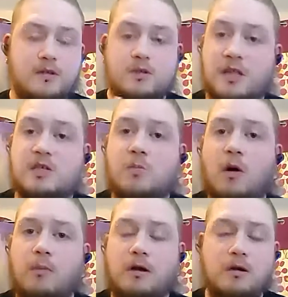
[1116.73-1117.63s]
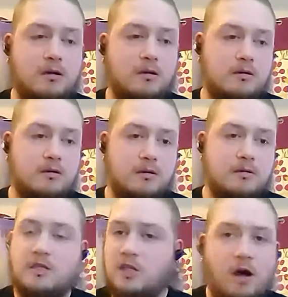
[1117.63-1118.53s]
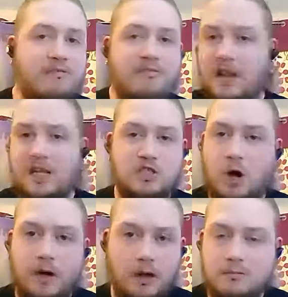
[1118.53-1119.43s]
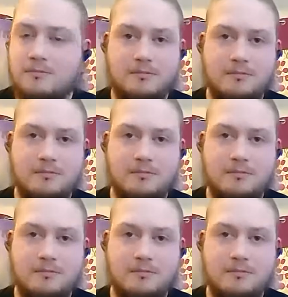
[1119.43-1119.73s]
So at this moment, there's a lot of feelings going on.